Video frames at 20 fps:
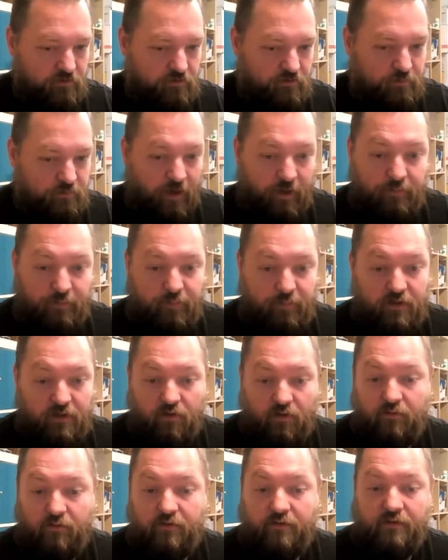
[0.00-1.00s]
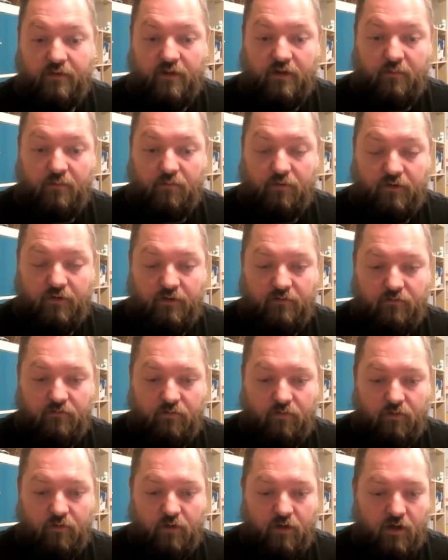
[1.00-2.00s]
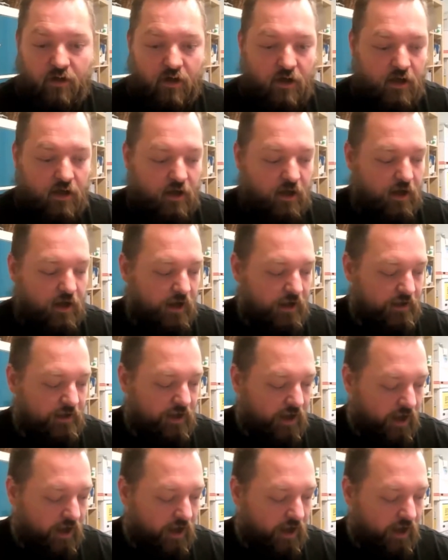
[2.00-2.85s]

might be the only thing I'm looking for. And